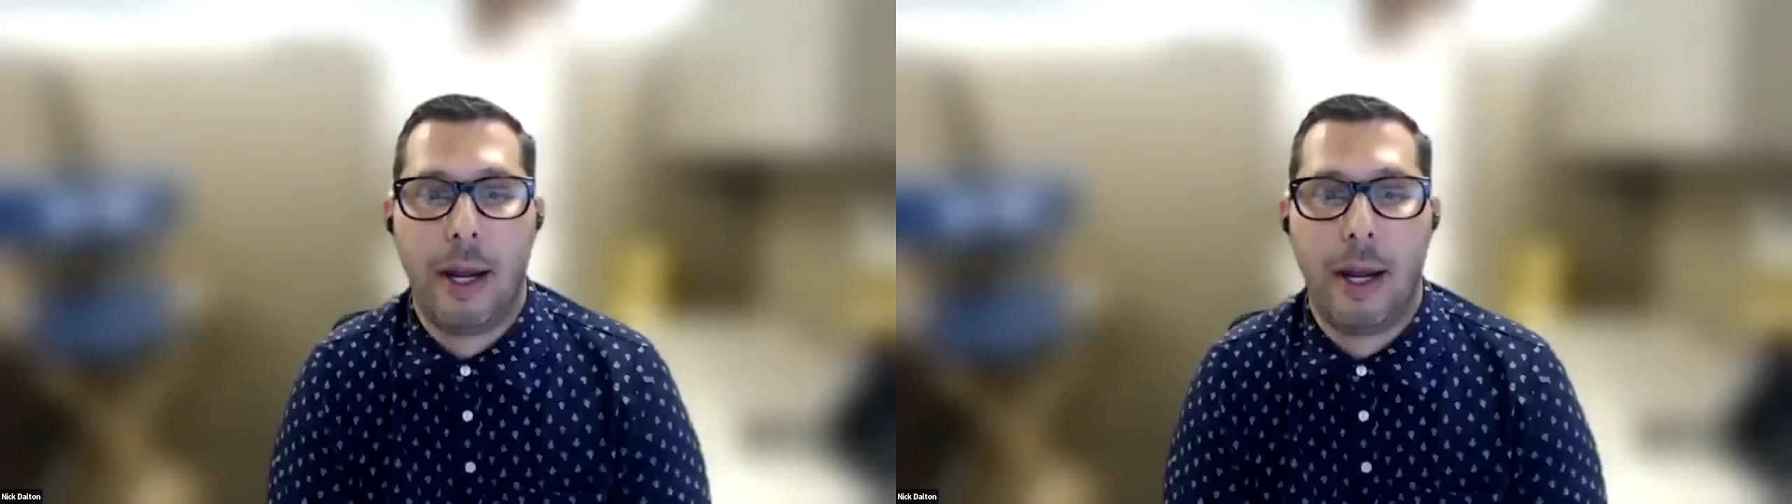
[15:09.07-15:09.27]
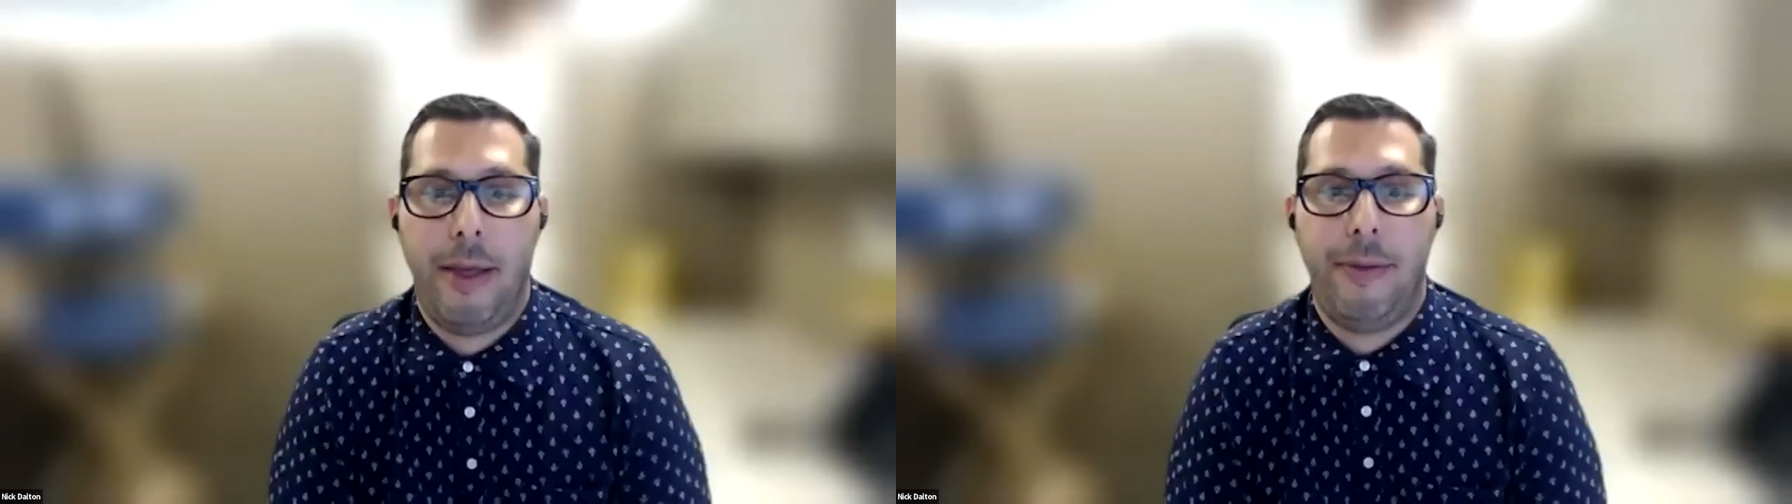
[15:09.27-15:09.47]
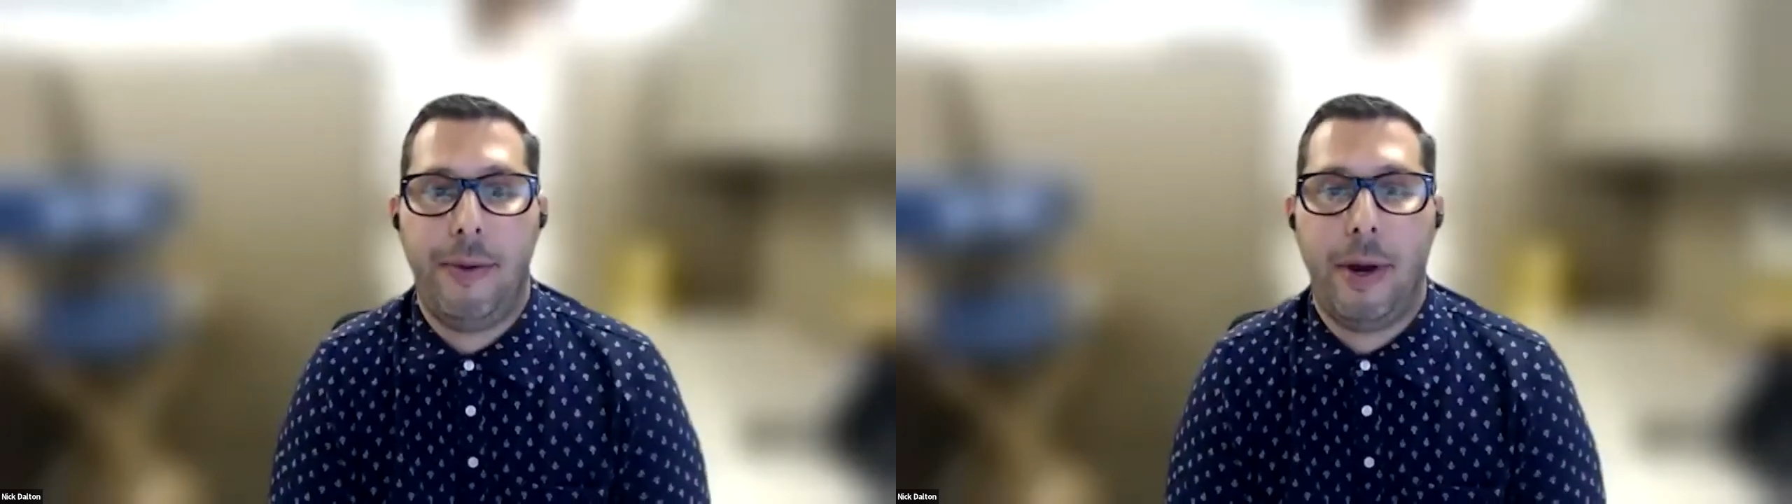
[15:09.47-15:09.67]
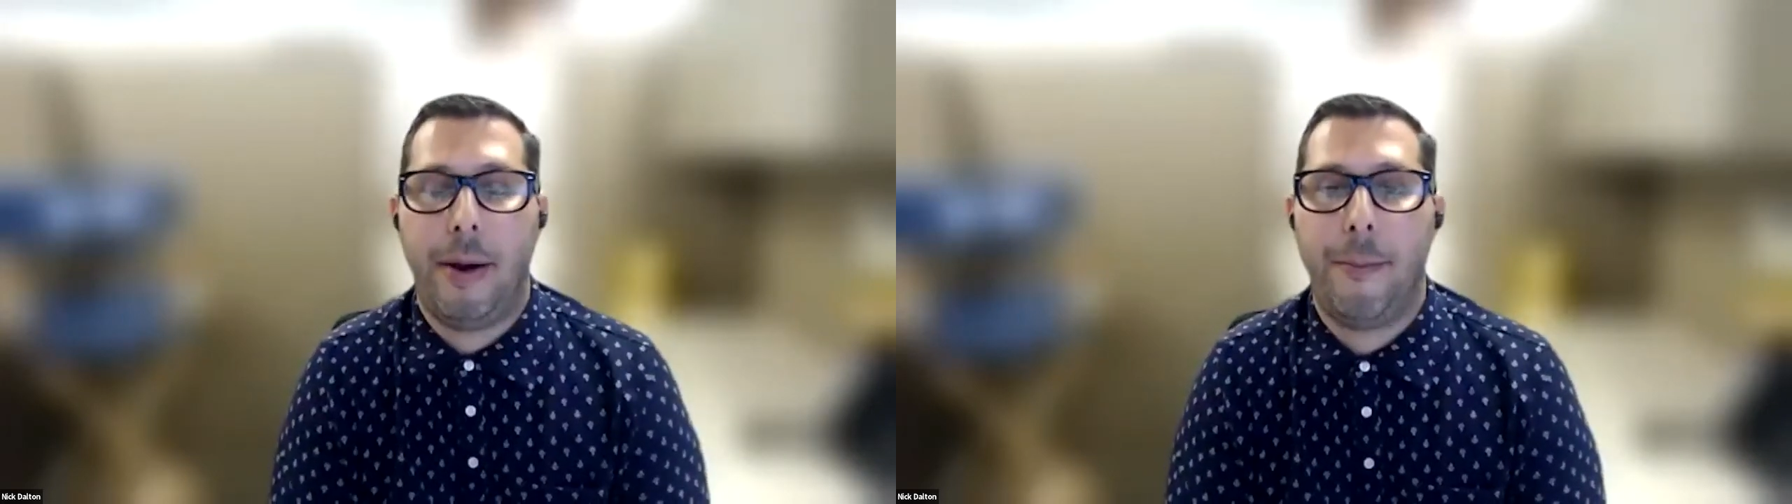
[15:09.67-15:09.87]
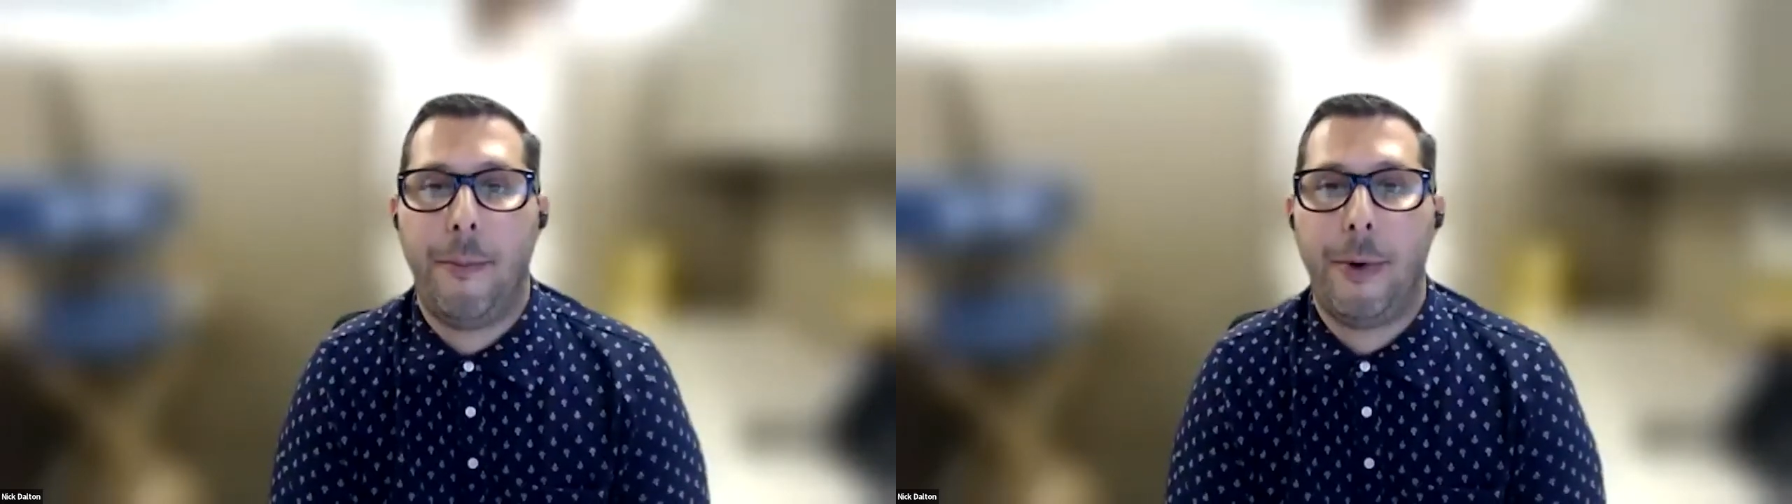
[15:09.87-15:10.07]
And
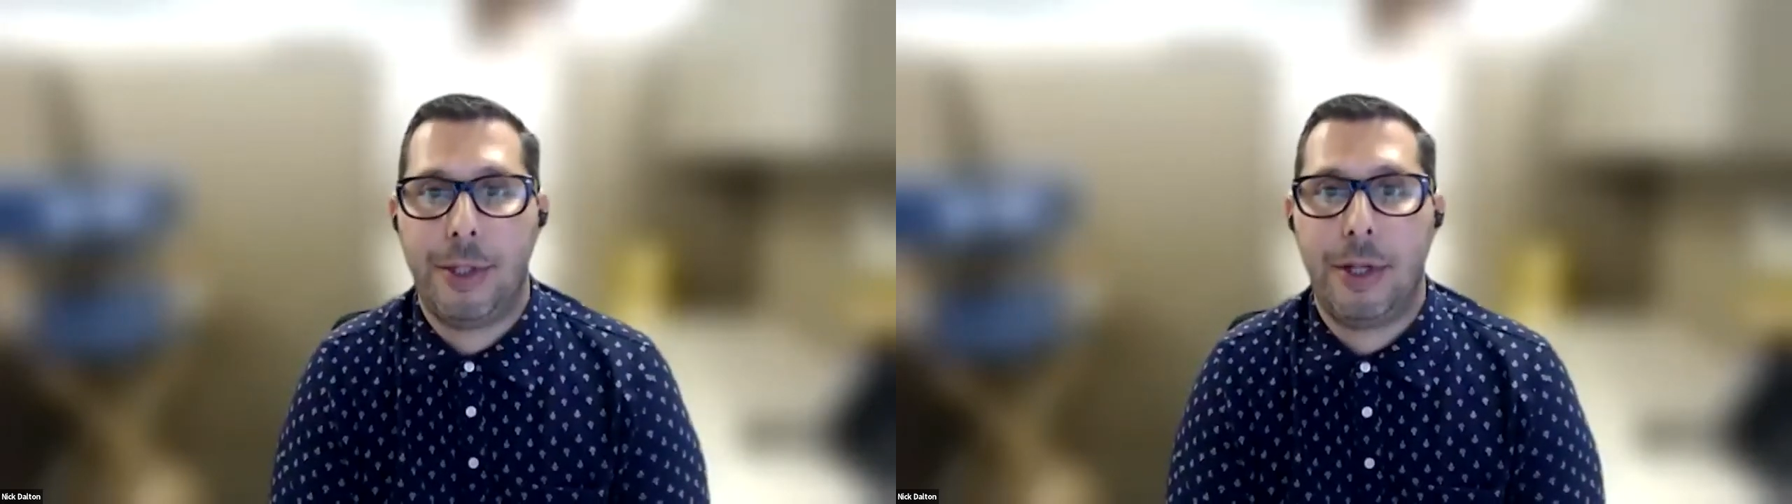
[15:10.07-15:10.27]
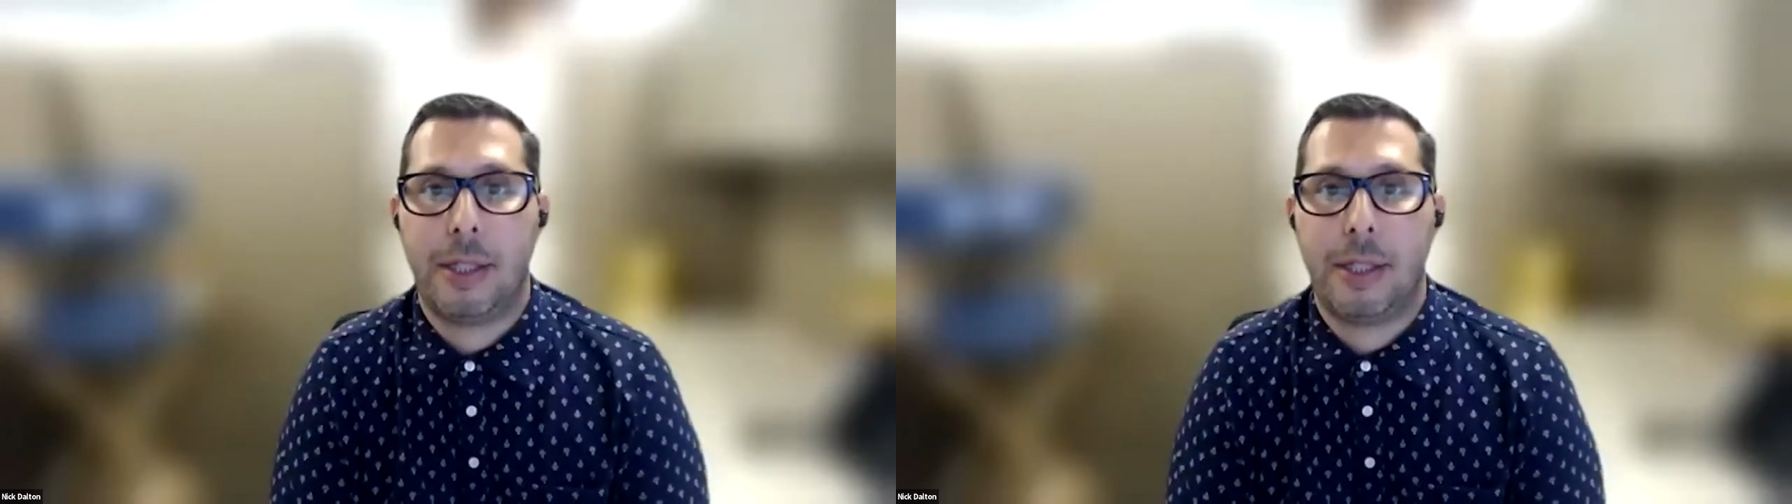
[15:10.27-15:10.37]
once you